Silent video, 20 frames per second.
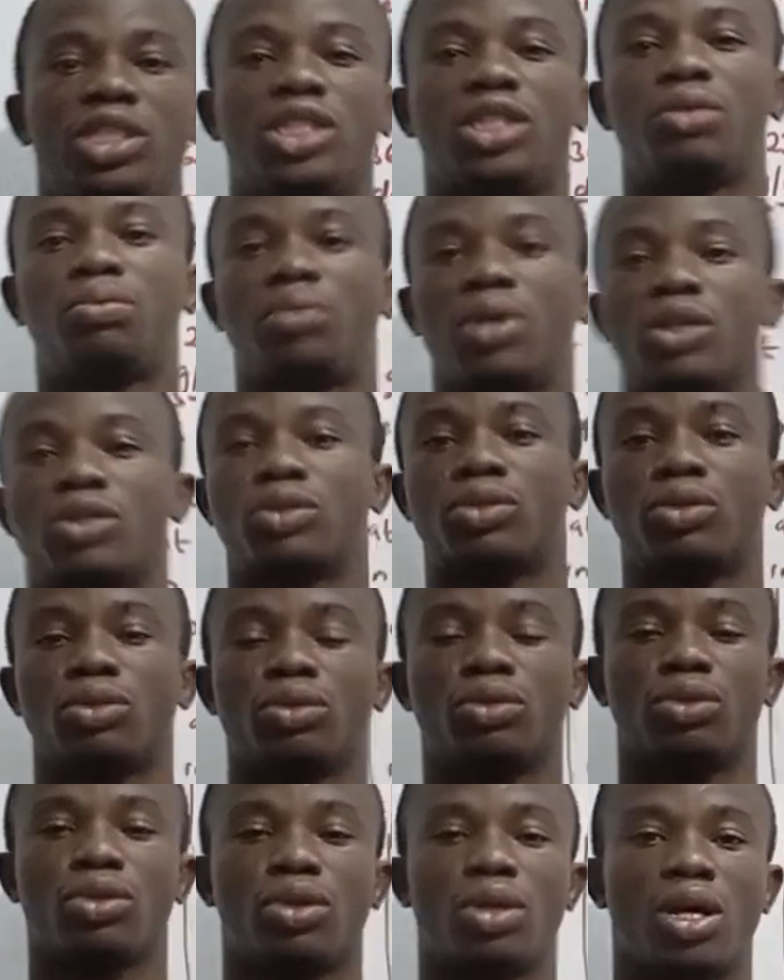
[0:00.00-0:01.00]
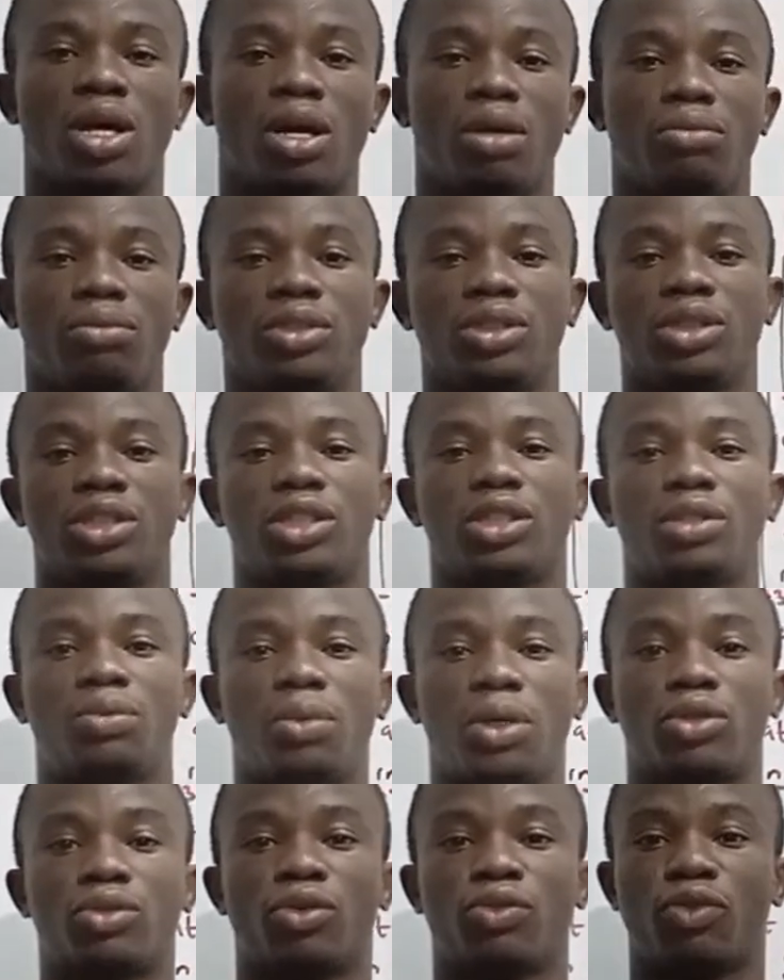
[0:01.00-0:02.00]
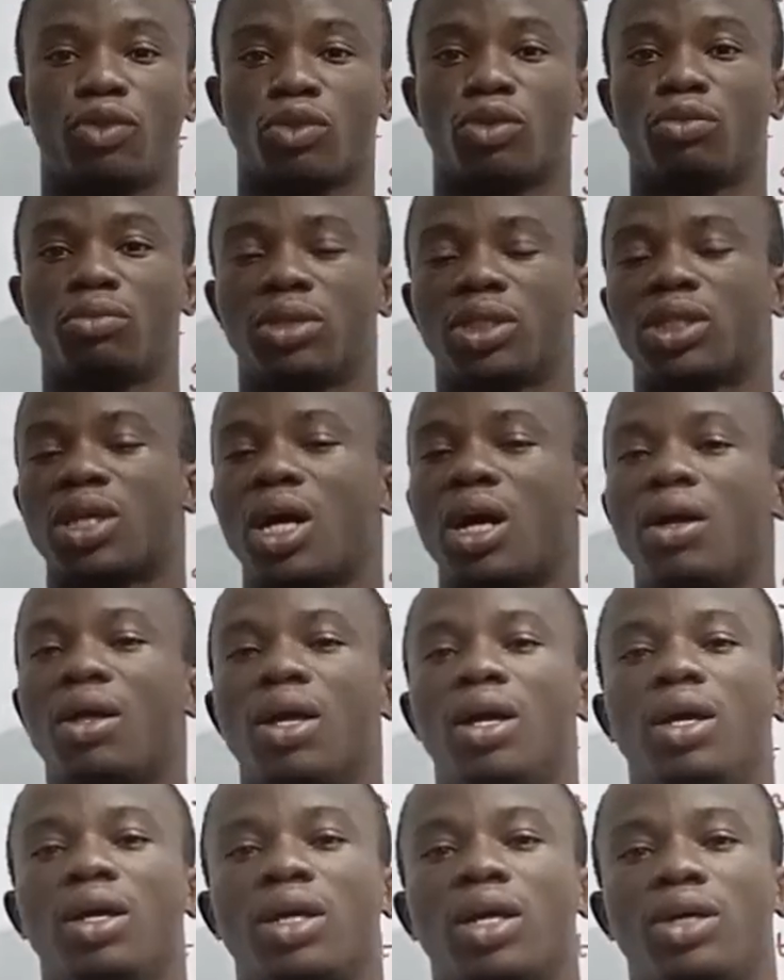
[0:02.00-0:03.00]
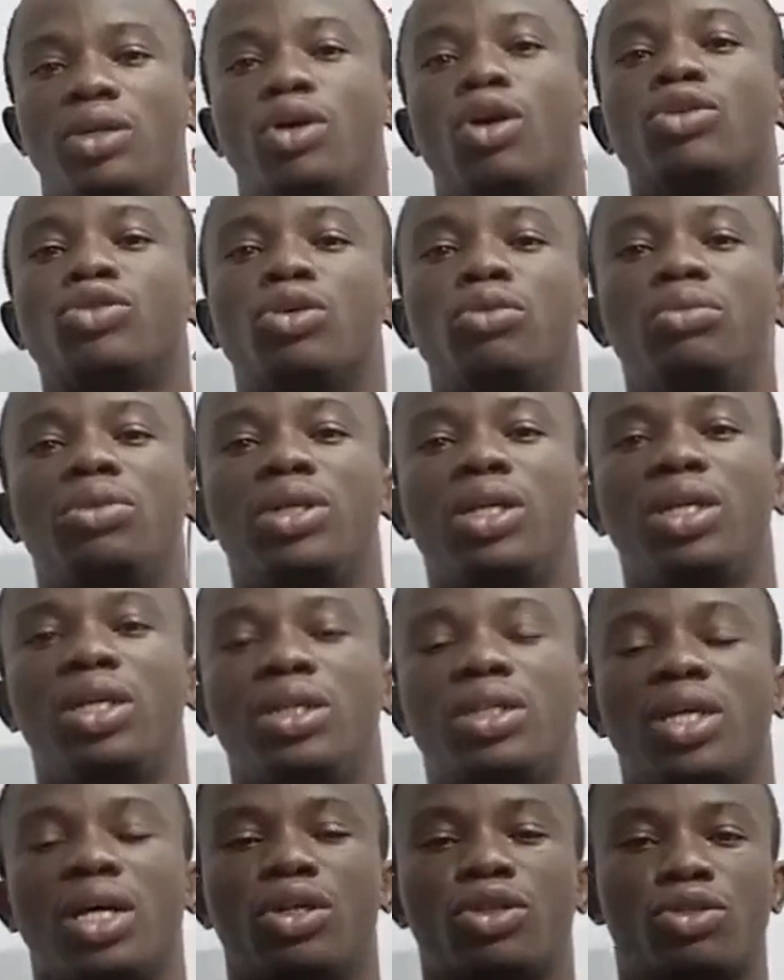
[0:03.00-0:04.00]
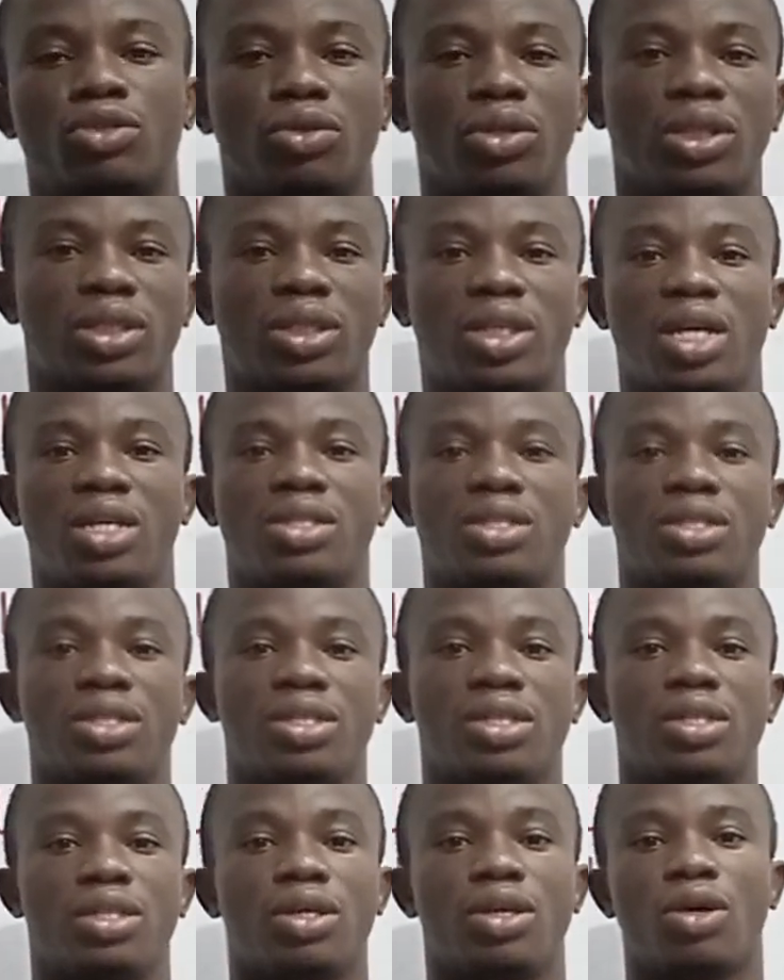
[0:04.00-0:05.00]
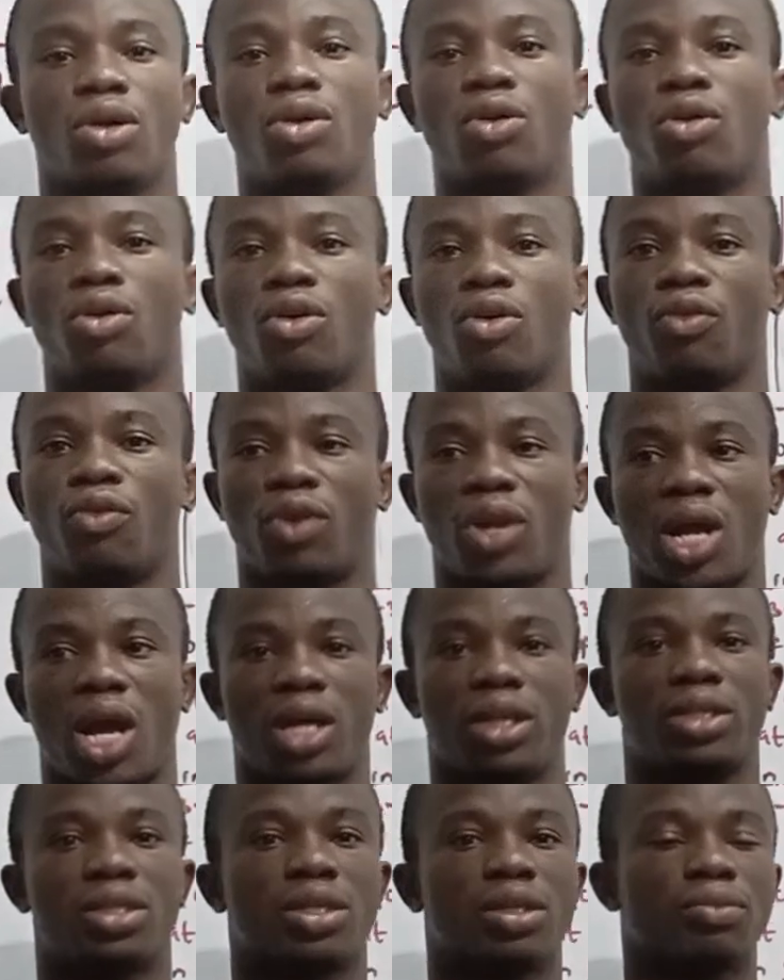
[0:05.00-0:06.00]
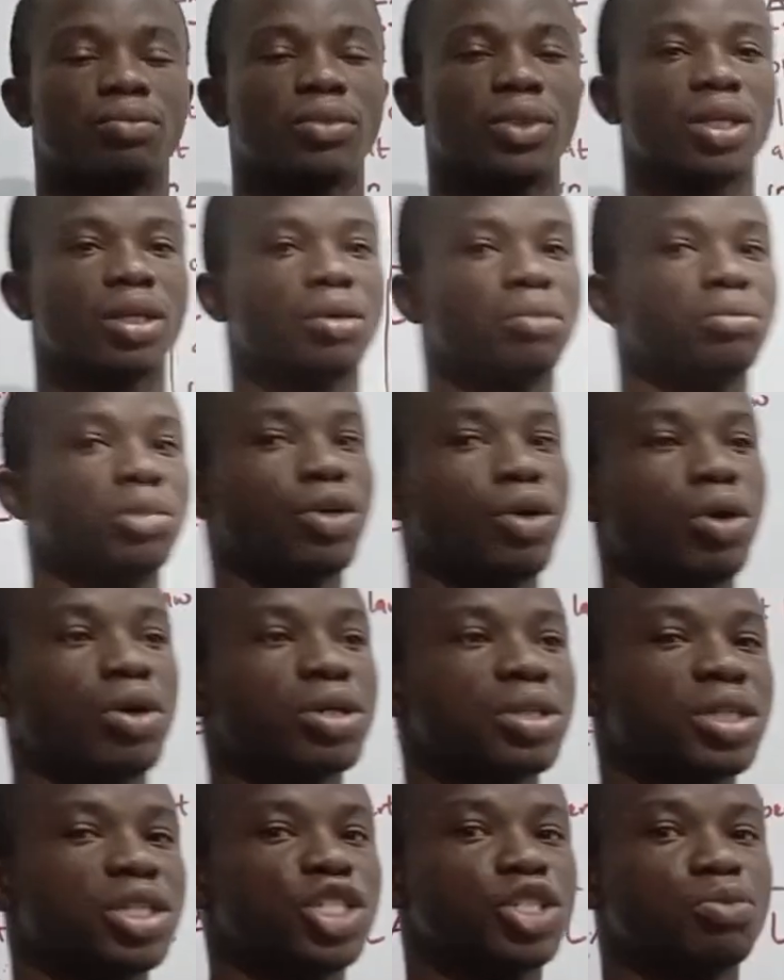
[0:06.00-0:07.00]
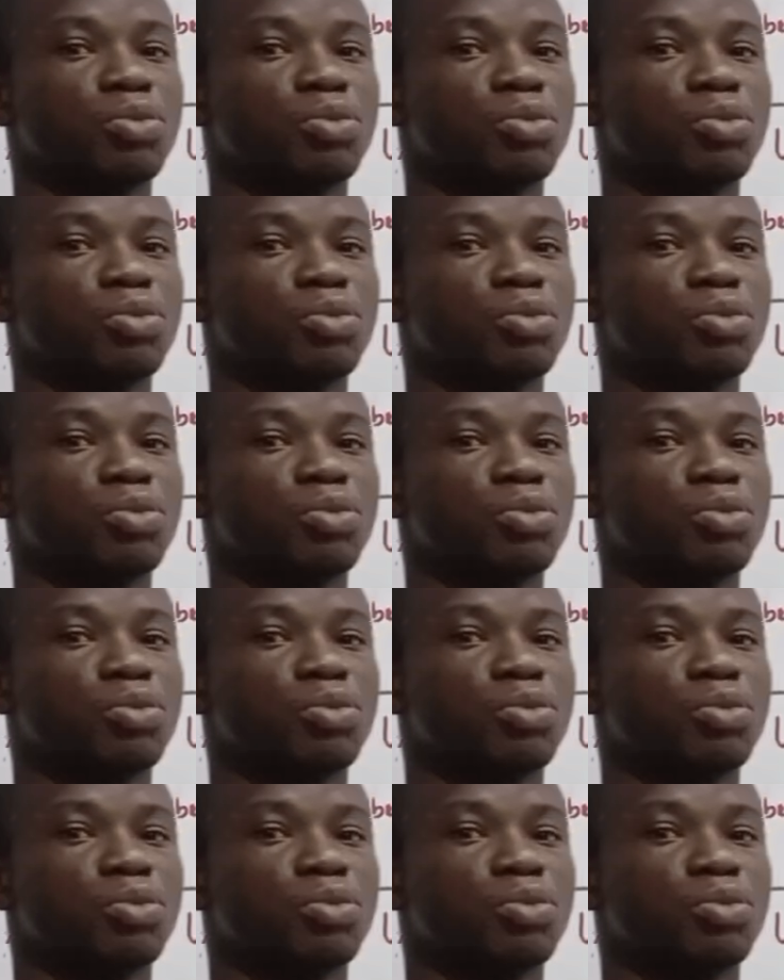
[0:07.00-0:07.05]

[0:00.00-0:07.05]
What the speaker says: in spectrophotometer can also be related to intensity of light, because in